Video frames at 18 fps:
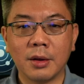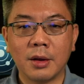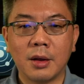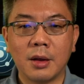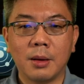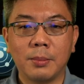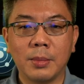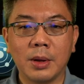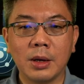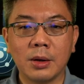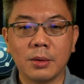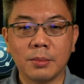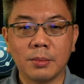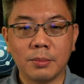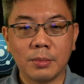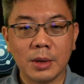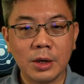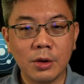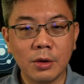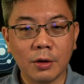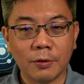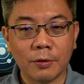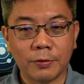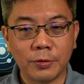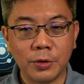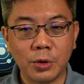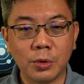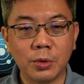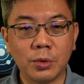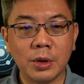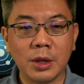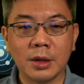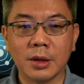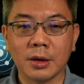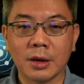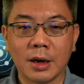Many of you
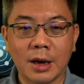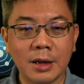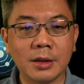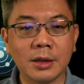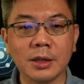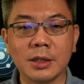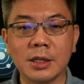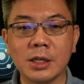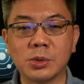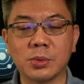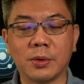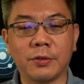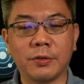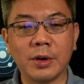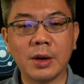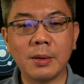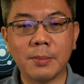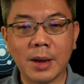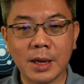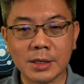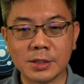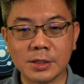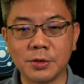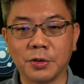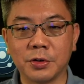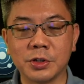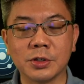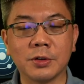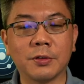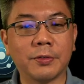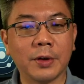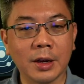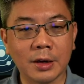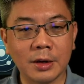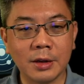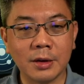in the high 30s would have really maxed the original
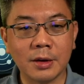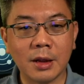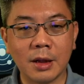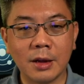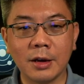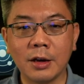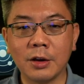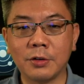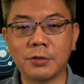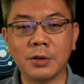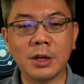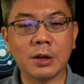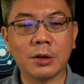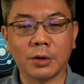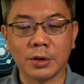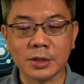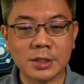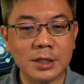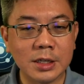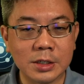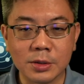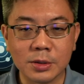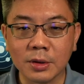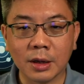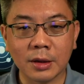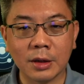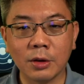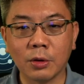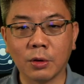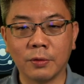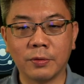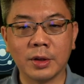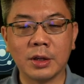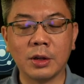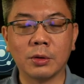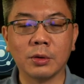Franklin, and it literally cost next to nothing
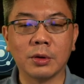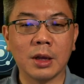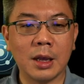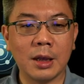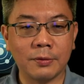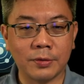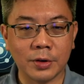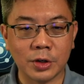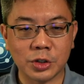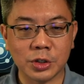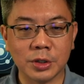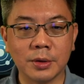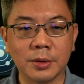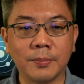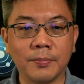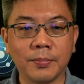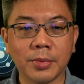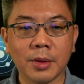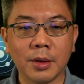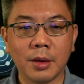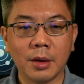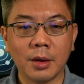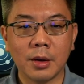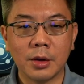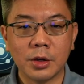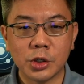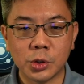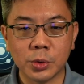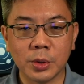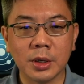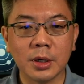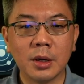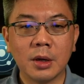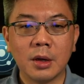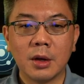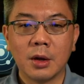converted to the A version. Sure,
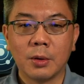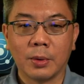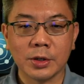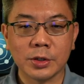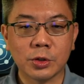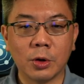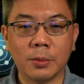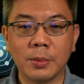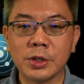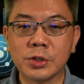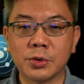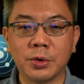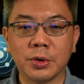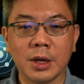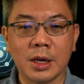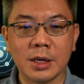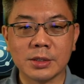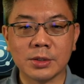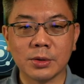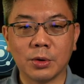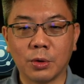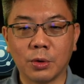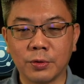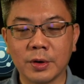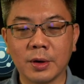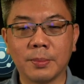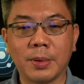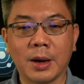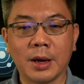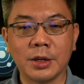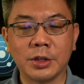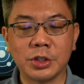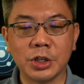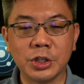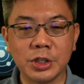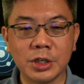while Scopely screwed us over by
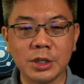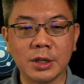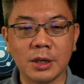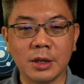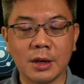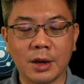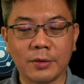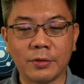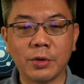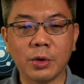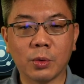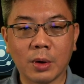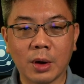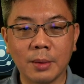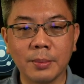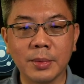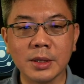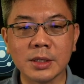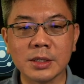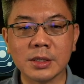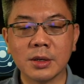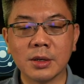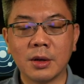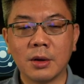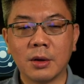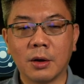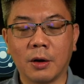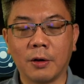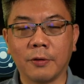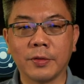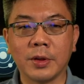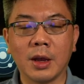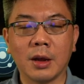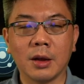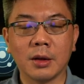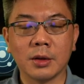changing the level requirements of
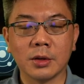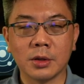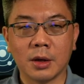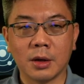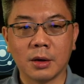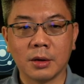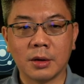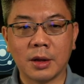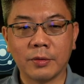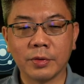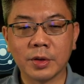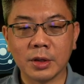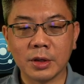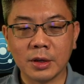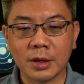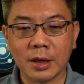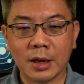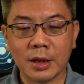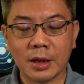the level 39